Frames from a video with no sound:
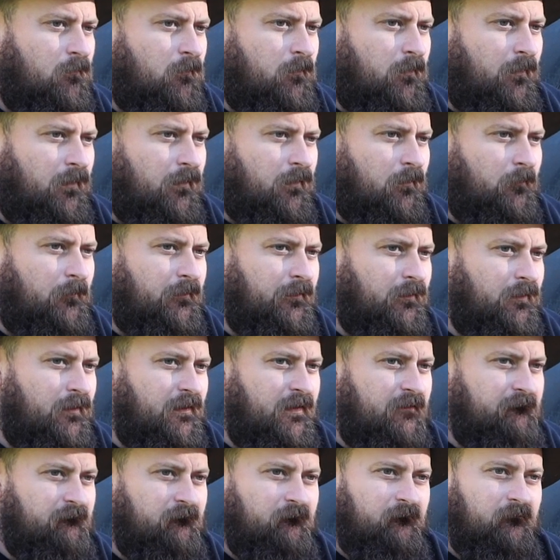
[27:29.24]
But I mean, I
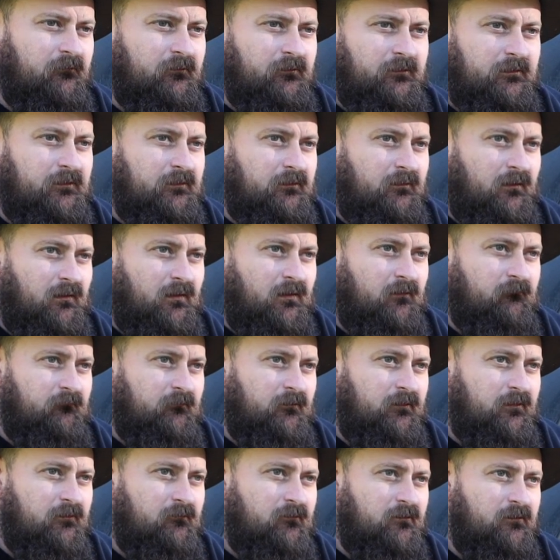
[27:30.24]
never really ever
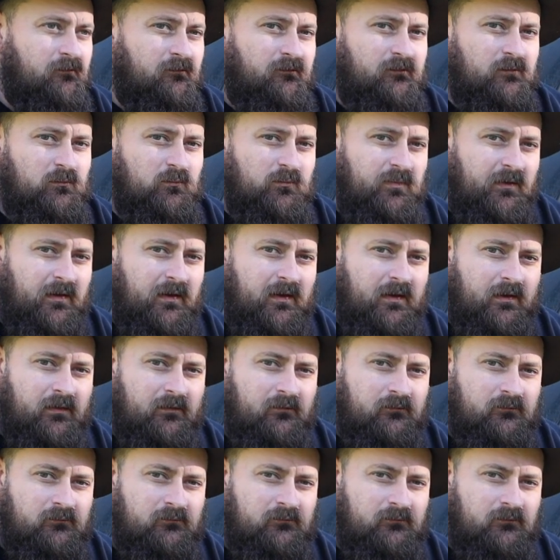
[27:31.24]
hear anything
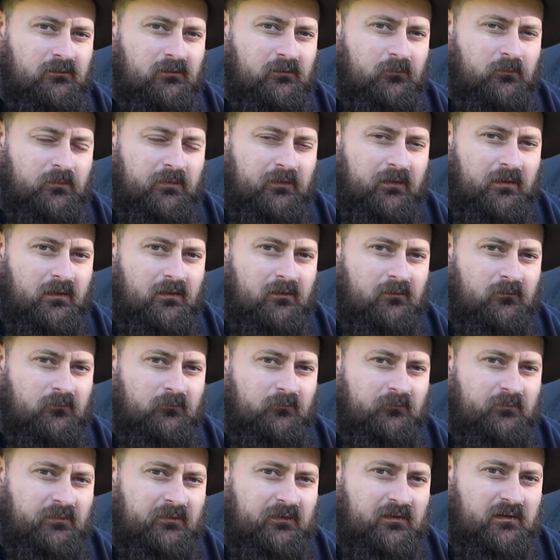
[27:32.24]
bad about
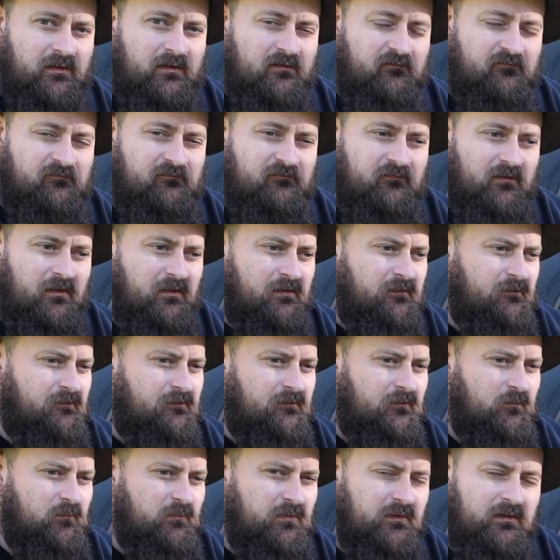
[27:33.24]

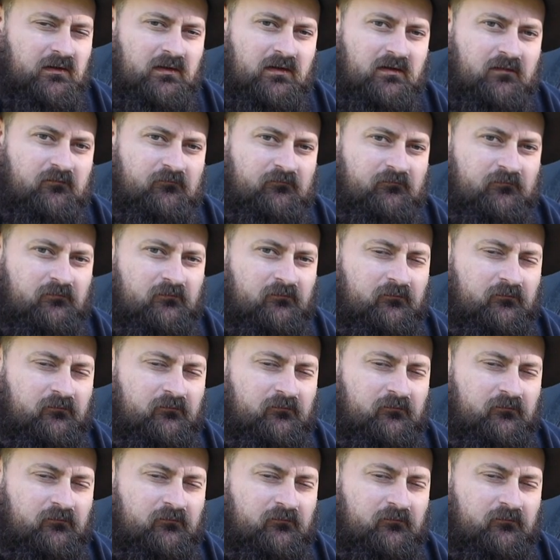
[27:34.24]
anything BF.